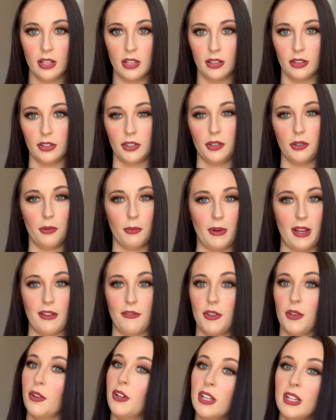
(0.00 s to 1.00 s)
little wave.
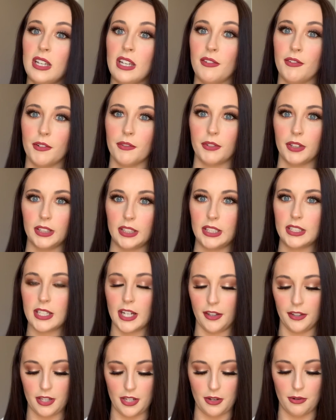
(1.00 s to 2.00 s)
You couldn't even really
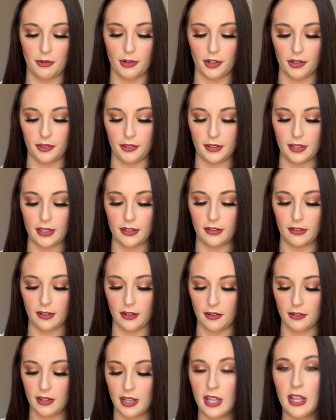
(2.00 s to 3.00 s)
tell that you curled it.
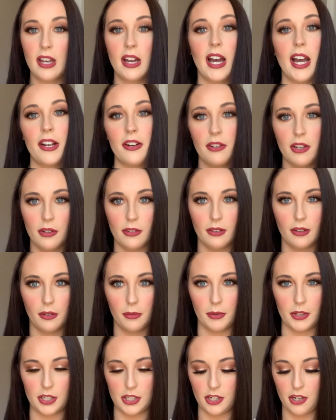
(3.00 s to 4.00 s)
So I don't use this
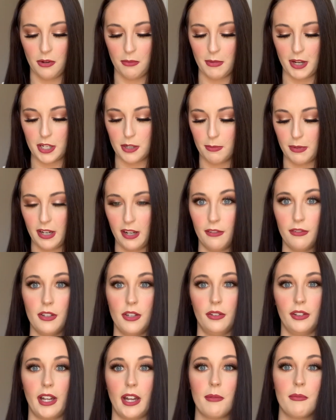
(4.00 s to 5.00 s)
one too much, but if you
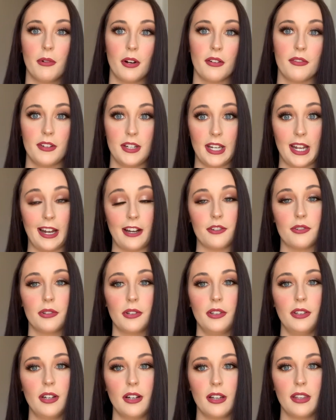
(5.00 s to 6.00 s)
like more of a
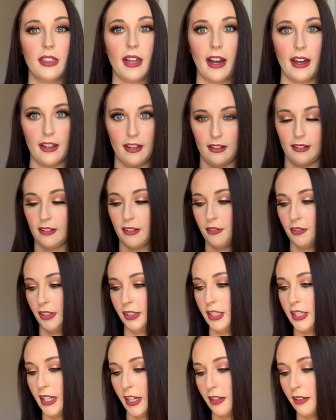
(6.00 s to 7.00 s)
natural look, that is a really
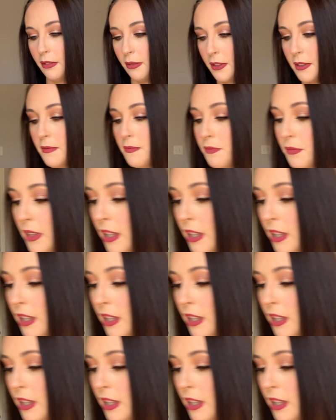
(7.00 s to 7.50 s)
nice one.